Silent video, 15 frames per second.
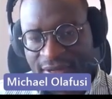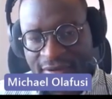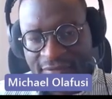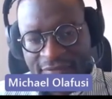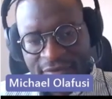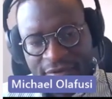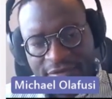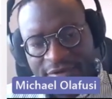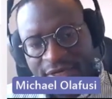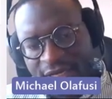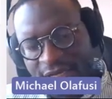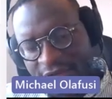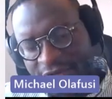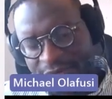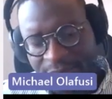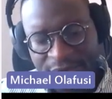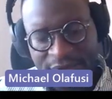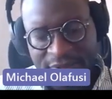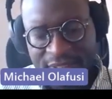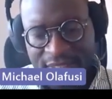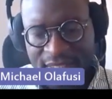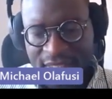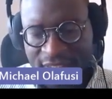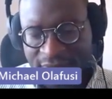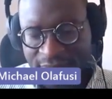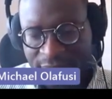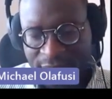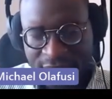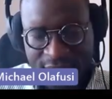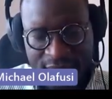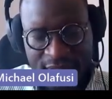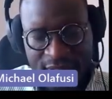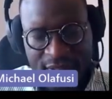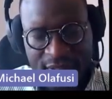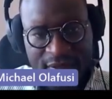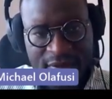I've not really explored that, but